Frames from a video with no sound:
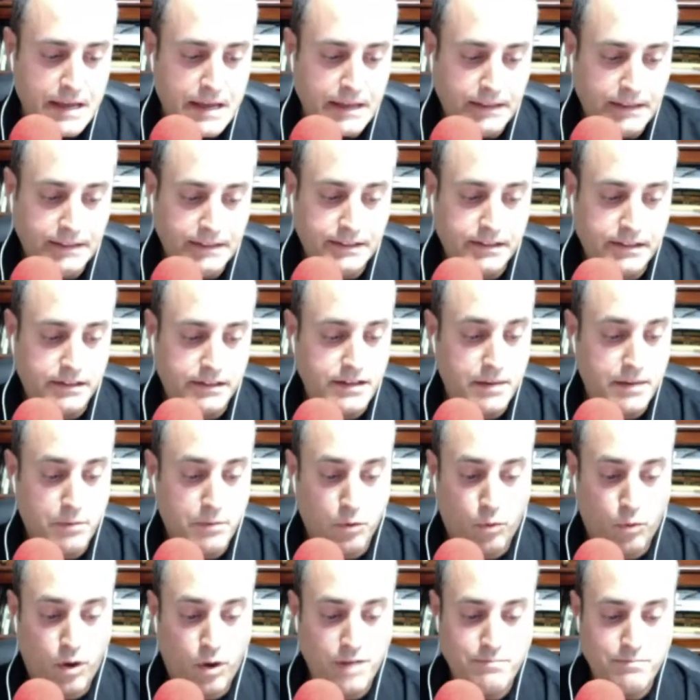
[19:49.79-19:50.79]
Number
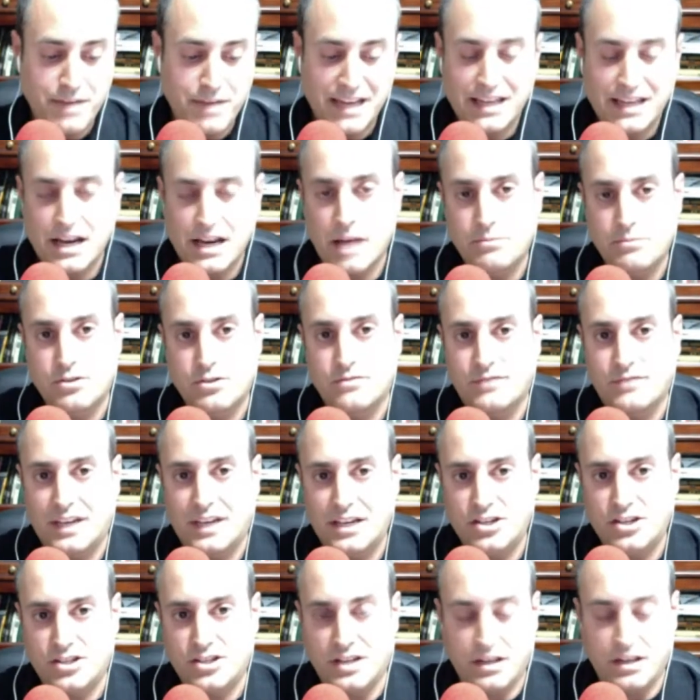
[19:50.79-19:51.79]
one, make an
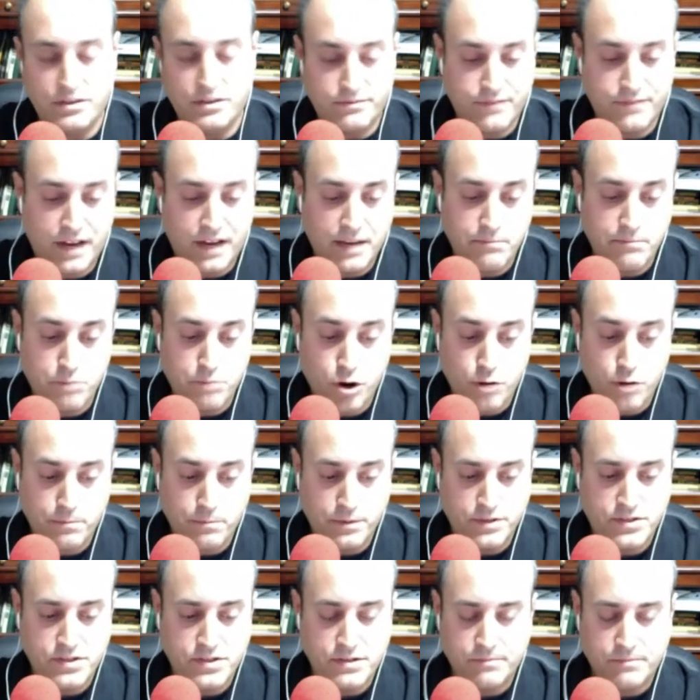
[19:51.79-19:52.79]
observation and define
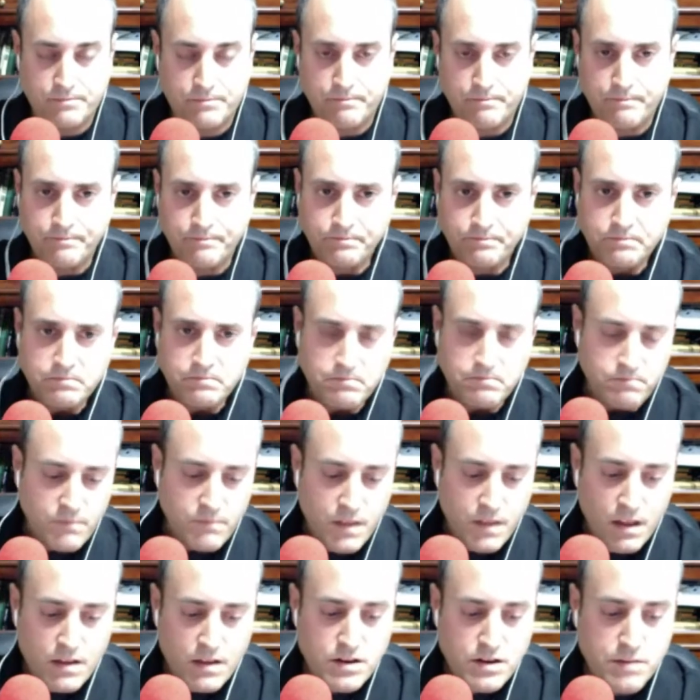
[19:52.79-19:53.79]
purpose.
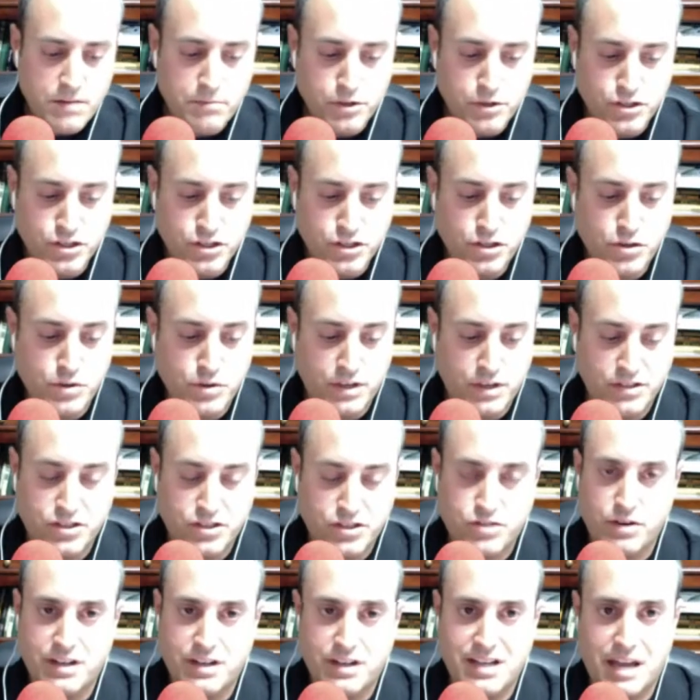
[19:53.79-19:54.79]
Number two,
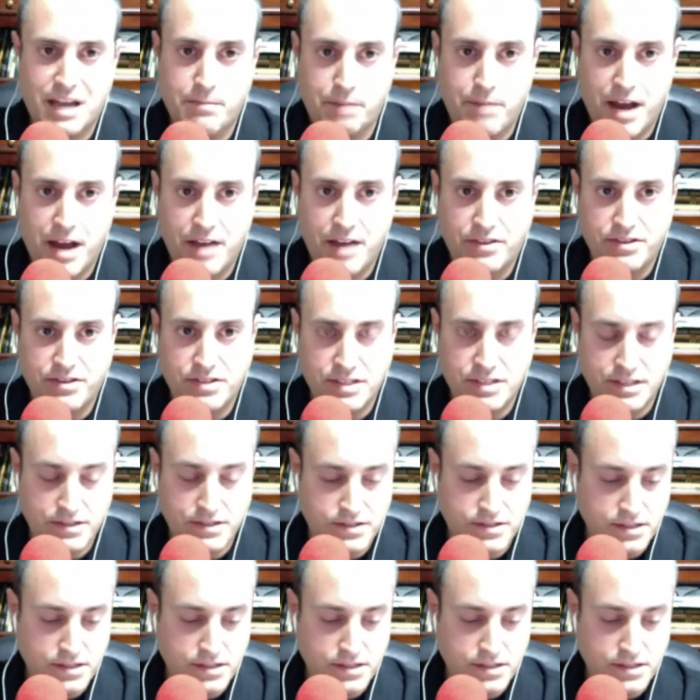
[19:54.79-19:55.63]
construct hypotheses